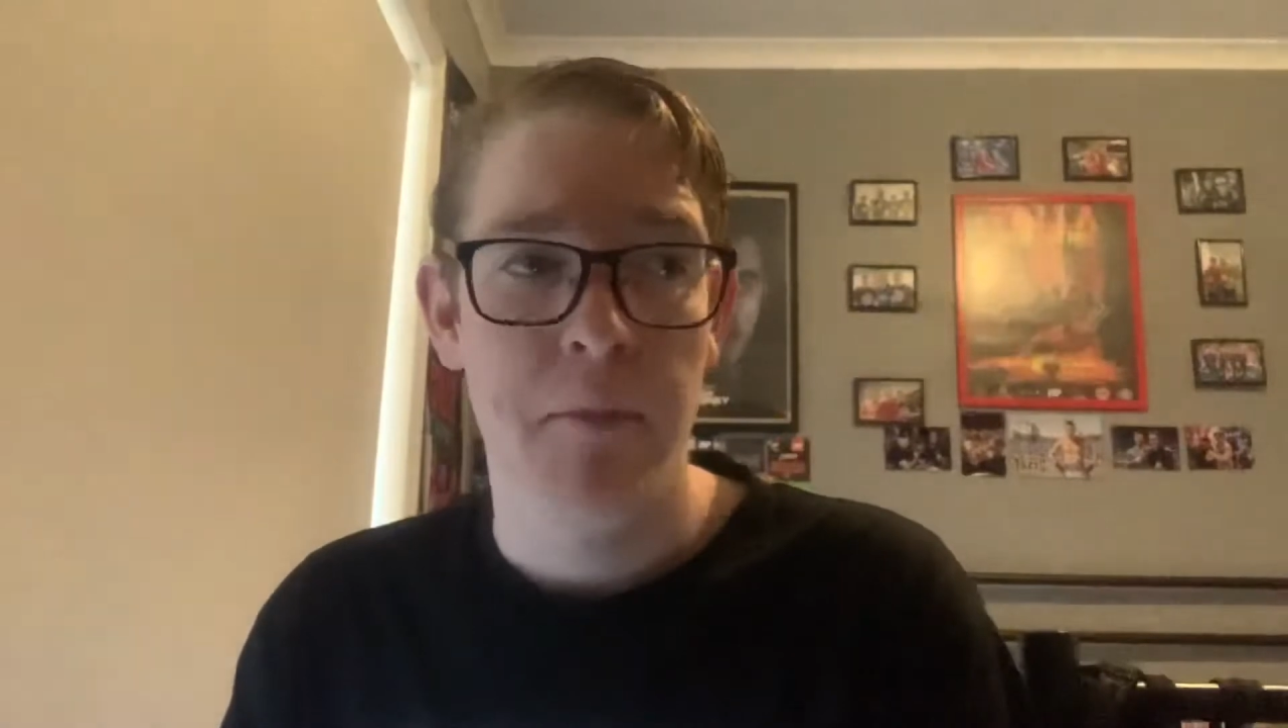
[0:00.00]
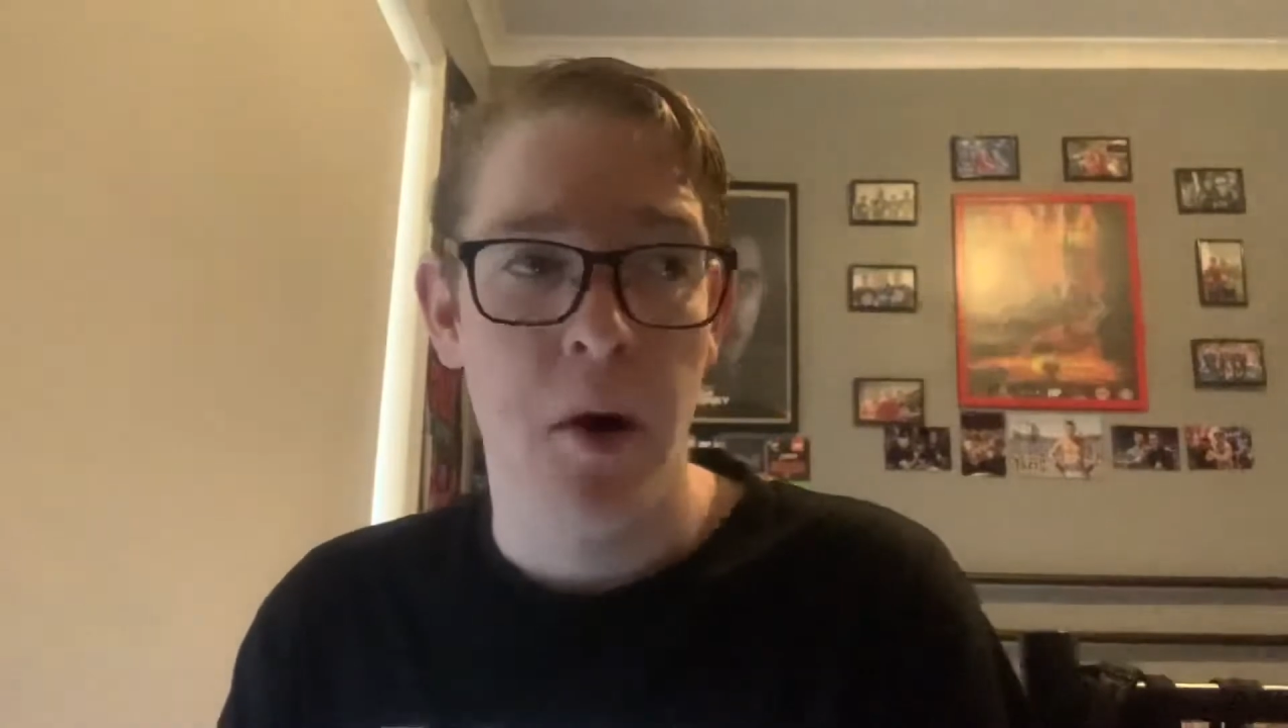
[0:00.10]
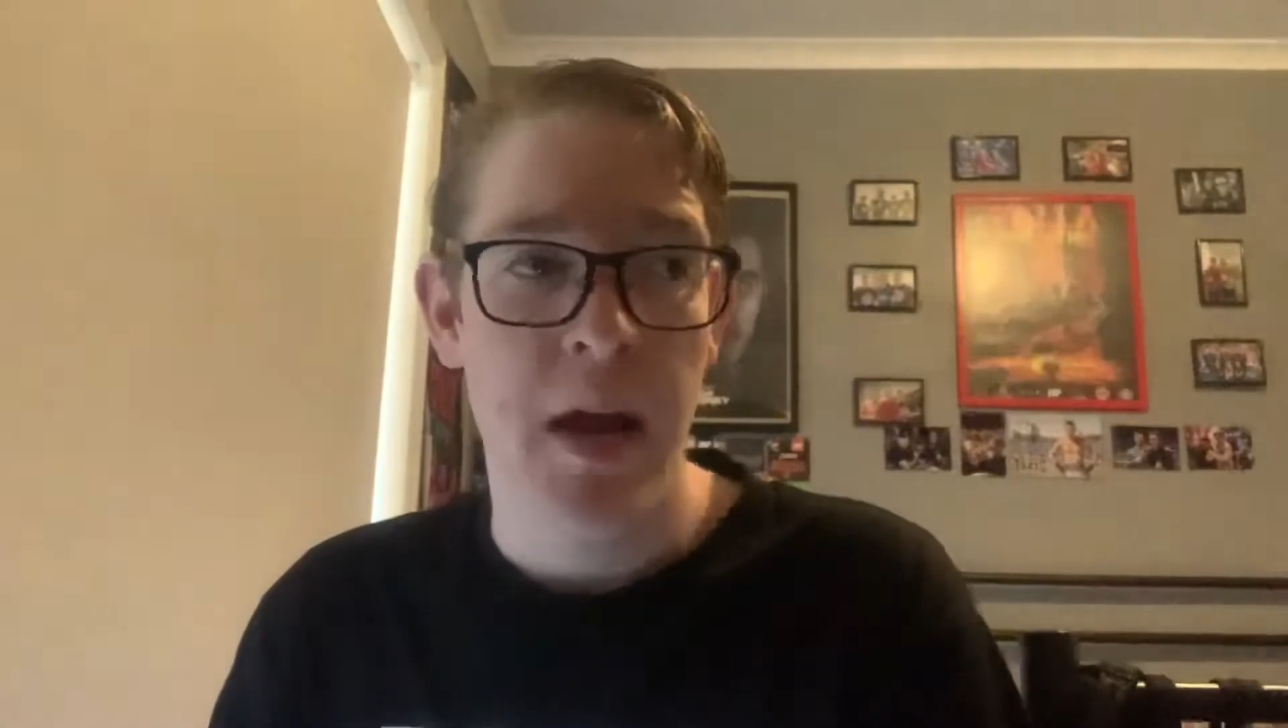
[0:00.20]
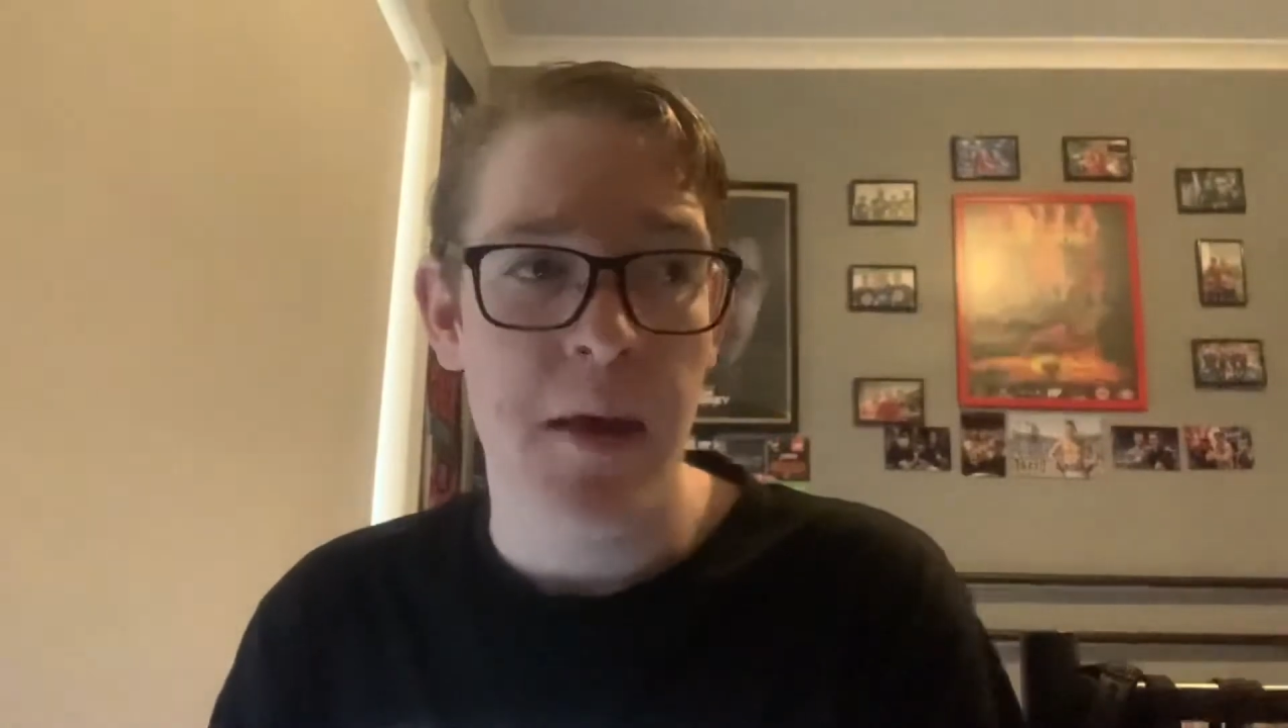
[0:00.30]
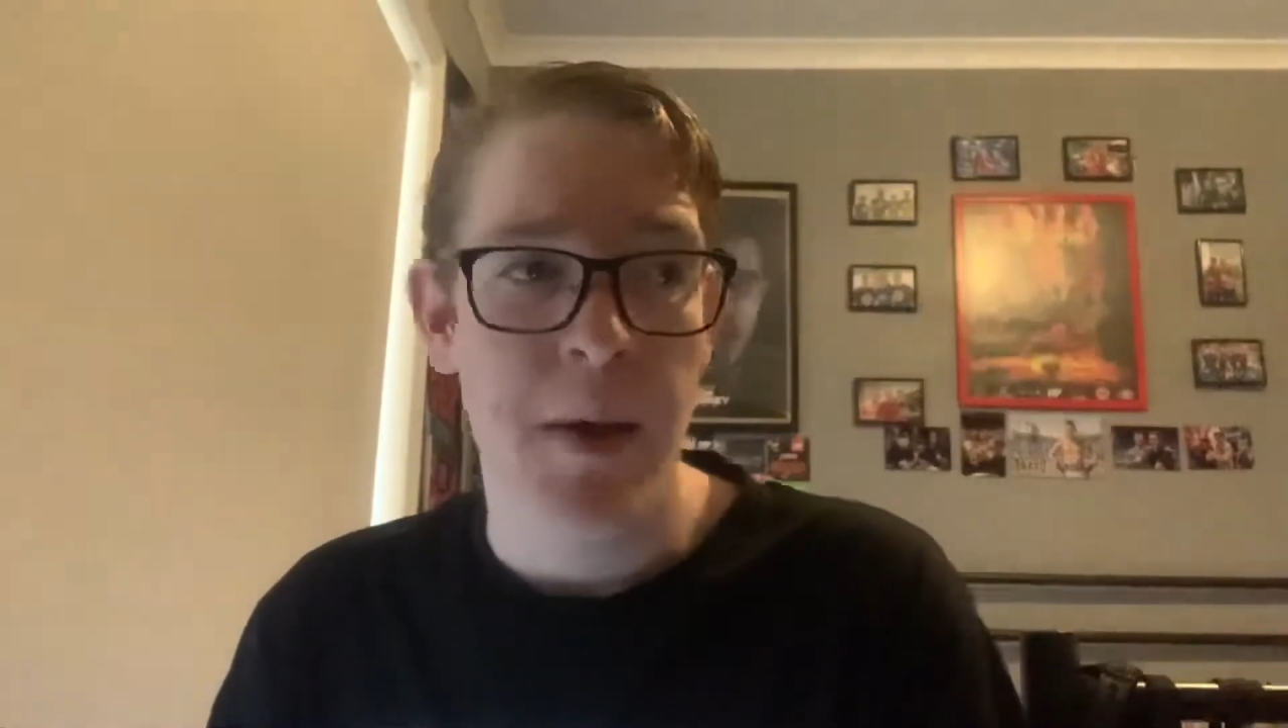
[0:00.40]

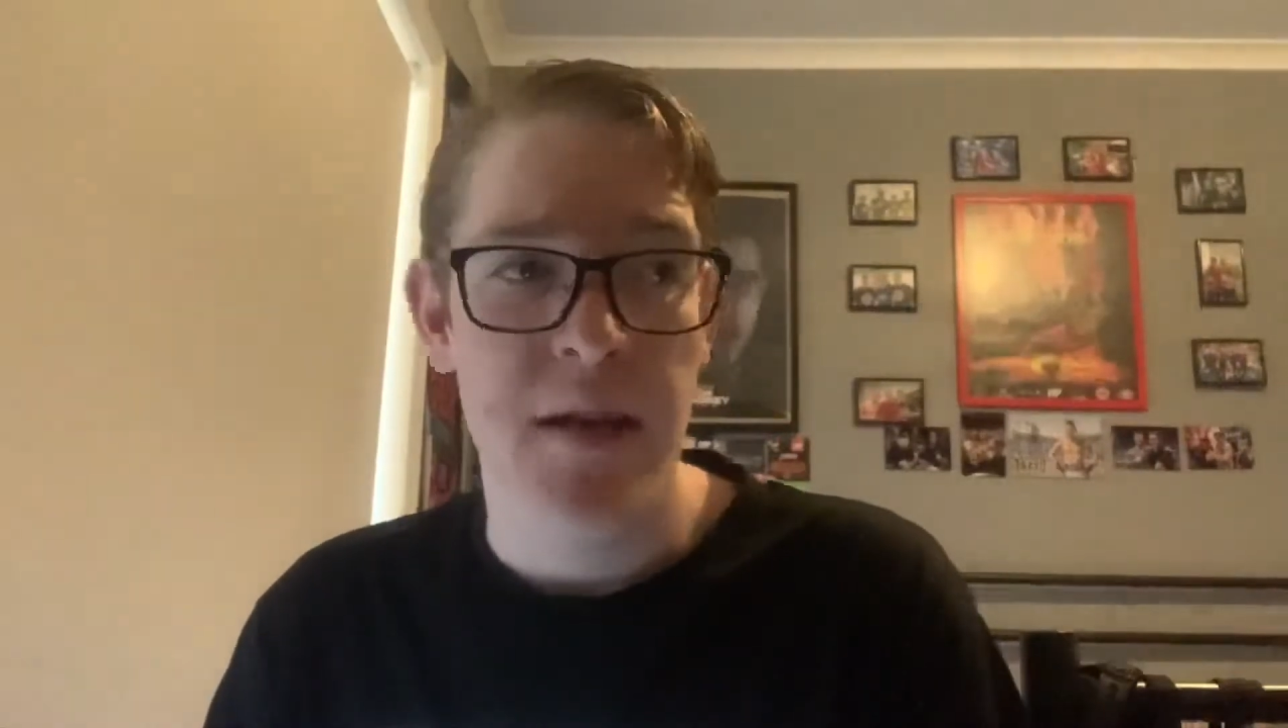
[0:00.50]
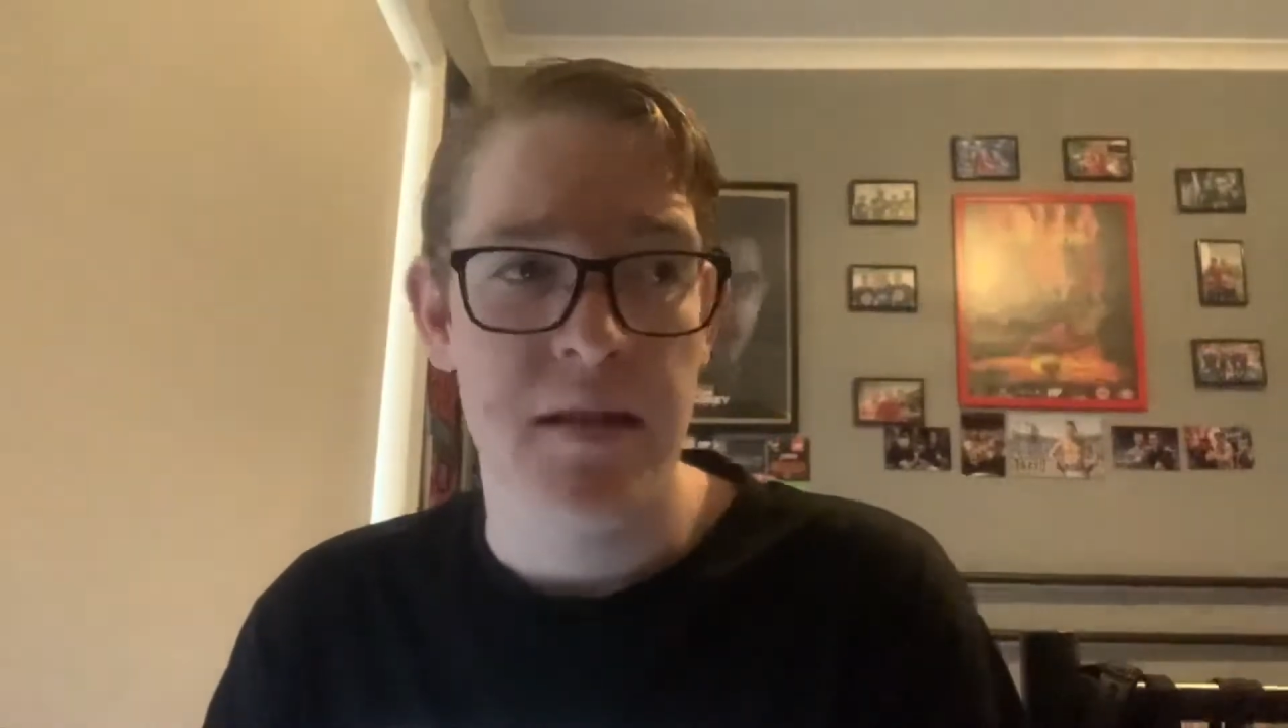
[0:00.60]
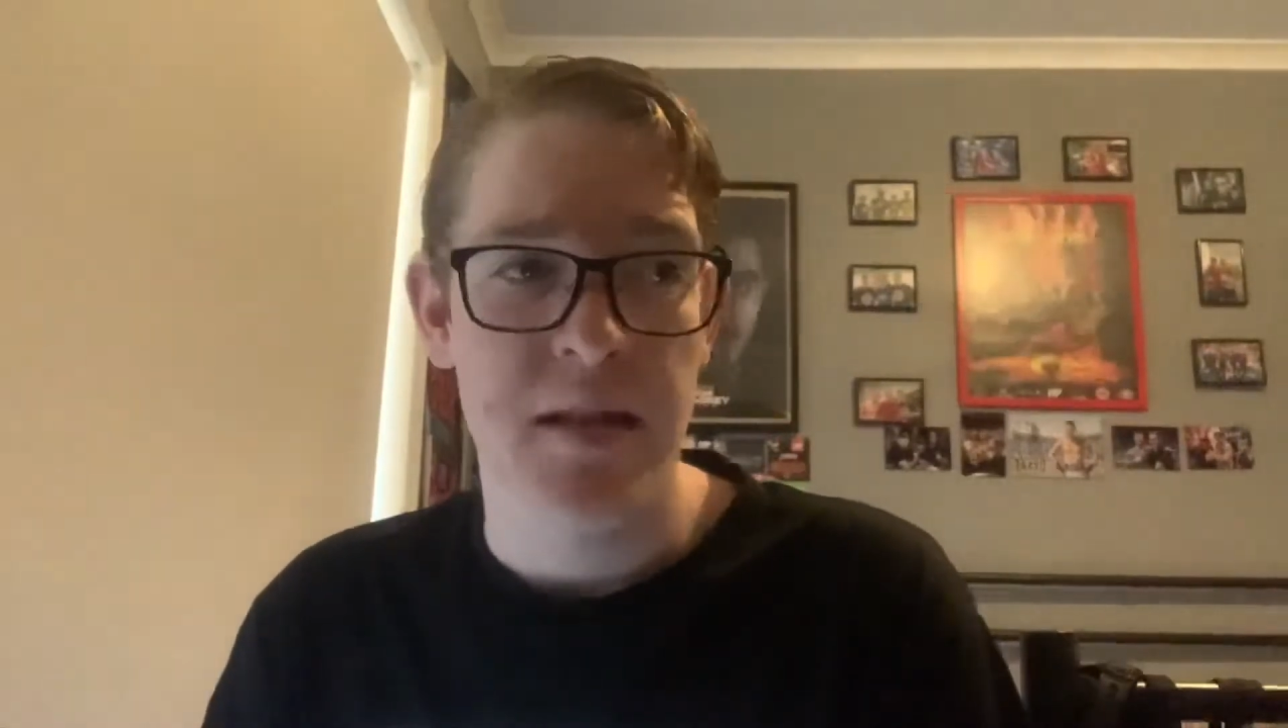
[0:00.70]
by any means